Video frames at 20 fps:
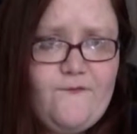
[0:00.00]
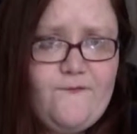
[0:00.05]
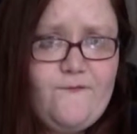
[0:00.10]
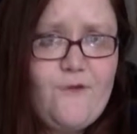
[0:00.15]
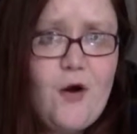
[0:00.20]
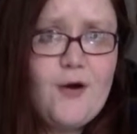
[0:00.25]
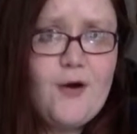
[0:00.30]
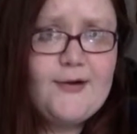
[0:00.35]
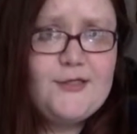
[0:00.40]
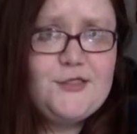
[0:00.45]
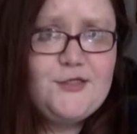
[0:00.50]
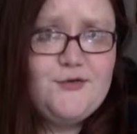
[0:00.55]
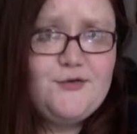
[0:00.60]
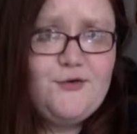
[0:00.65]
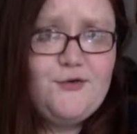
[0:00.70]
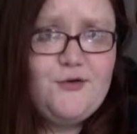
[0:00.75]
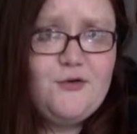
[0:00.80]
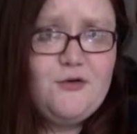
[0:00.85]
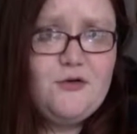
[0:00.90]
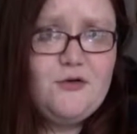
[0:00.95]
far too
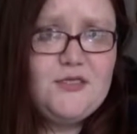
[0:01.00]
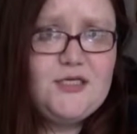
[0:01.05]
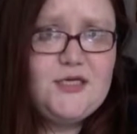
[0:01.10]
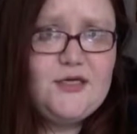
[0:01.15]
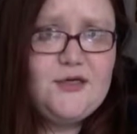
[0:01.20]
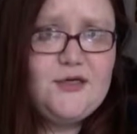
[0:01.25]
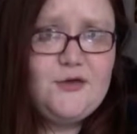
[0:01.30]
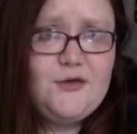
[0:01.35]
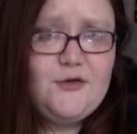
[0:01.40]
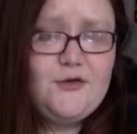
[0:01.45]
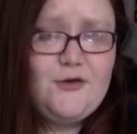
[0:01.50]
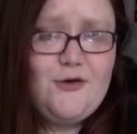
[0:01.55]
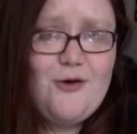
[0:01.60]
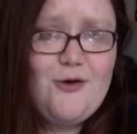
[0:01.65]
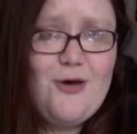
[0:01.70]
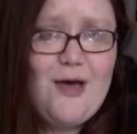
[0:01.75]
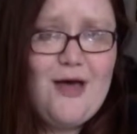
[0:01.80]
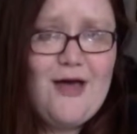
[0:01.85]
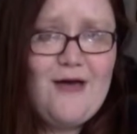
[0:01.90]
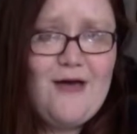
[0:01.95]
cold
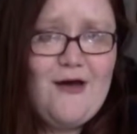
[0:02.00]
hill